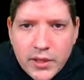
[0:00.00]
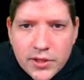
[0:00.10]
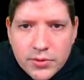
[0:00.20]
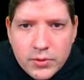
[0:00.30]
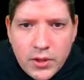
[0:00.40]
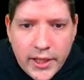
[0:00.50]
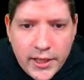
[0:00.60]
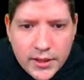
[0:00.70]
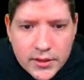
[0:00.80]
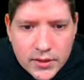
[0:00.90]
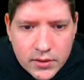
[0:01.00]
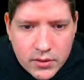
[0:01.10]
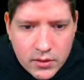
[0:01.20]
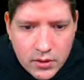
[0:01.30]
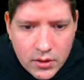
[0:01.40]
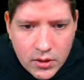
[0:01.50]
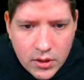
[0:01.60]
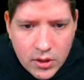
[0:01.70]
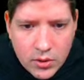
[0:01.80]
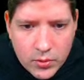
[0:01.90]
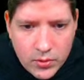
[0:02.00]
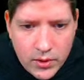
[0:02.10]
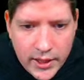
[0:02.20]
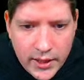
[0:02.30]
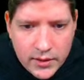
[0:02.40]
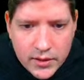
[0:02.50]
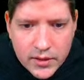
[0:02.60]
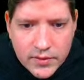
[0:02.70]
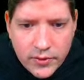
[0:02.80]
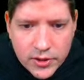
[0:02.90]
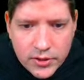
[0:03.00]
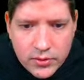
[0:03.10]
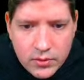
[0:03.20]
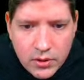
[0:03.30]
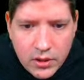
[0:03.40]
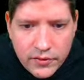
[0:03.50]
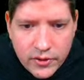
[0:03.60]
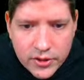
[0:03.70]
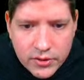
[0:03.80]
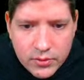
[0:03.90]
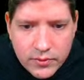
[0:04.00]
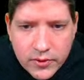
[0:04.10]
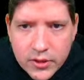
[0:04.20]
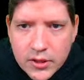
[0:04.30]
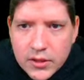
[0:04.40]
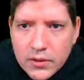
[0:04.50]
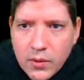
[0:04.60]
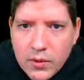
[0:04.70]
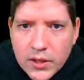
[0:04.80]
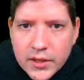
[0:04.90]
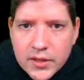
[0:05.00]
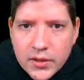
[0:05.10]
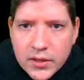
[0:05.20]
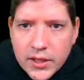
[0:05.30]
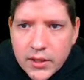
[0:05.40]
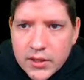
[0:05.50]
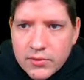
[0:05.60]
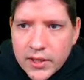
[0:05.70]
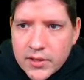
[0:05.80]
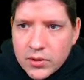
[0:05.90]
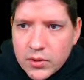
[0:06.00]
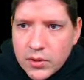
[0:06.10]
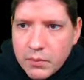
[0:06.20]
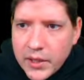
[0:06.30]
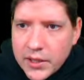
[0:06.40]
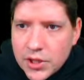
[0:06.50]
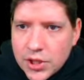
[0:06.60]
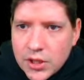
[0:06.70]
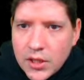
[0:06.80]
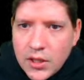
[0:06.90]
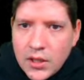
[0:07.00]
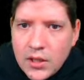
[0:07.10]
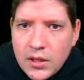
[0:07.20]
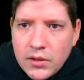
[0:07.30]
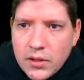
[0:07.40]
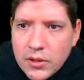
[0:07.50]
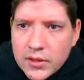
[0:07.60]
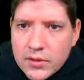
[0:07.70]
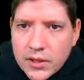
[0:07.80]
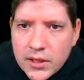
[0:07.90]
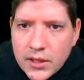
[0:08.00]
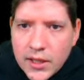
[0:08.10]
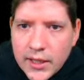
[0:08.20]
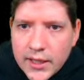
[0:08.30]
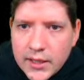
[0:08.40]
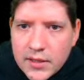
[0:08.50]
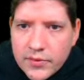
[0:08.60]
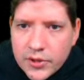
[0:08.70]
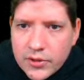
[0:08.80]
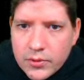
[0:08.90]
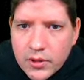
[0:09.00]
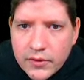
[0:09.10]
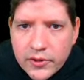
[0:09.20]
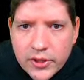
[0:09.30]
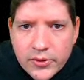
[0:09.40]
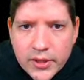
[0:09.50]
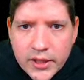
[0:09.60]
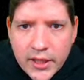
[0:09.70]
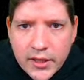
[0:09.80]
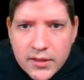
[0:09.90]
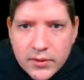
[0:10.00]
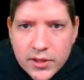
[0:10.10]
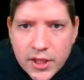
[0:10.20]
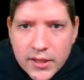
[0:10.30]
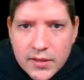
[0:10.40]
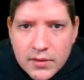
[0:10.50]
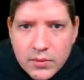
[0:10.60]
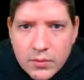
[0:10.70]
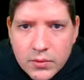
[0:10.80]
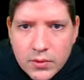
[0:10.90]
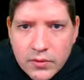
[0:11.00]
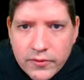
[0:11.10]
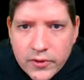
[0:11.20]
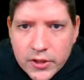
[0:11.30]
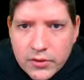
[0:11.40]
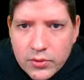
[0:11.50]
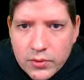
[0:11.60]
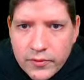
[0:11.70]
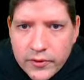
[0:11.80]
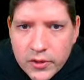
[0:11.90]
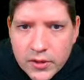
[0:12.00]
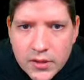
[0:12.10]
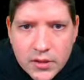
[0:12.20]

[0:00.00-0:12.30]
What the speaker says: rule 8. Rule 8 is 42 or 42, 40, and so now it tries to match the long string against 42 or 42 and then 8. So it checks rule 42 first.